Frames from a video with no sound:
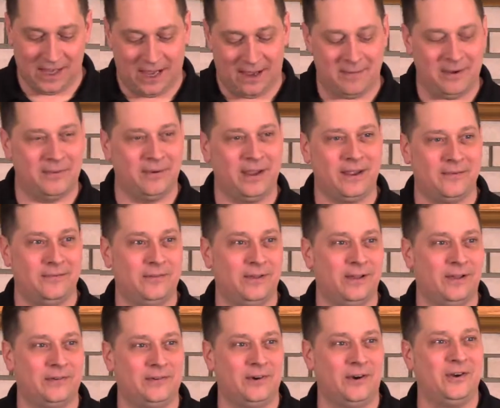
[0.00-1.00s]
I mean, we could
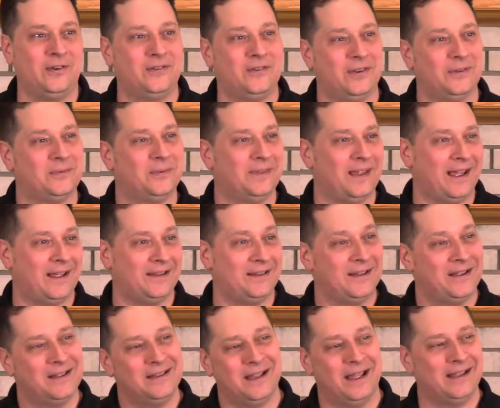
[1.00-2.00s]
fill a church just with that
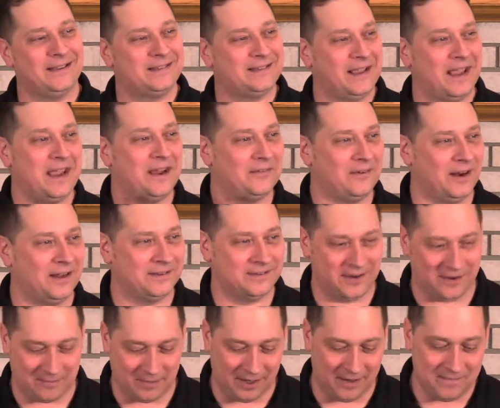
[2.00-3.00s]
that saying right
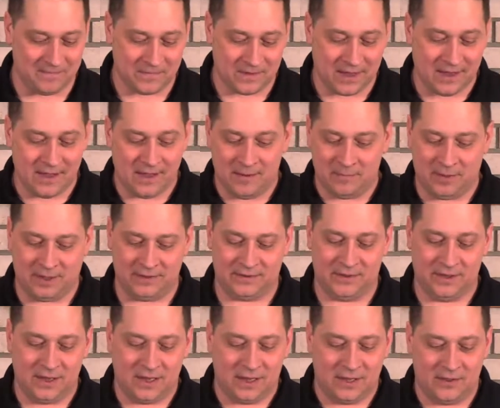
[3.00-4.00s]
there. But but
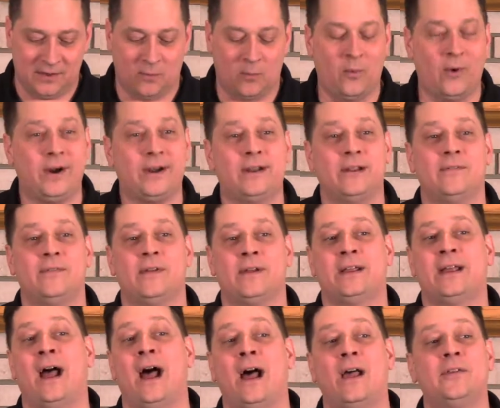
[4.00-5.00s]
the work of the
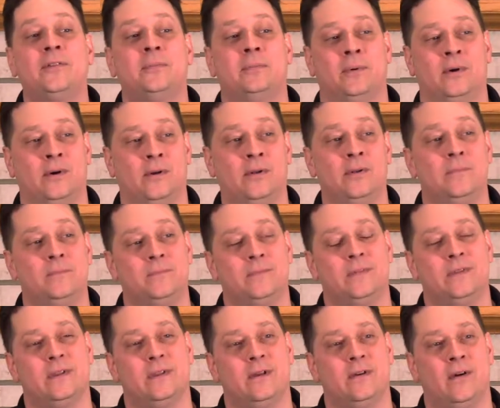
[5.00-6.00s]
gospel,
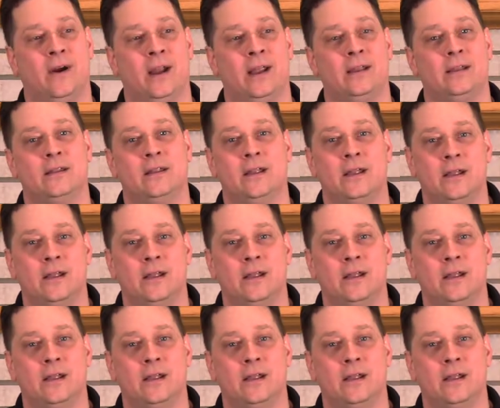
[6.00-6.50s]
right?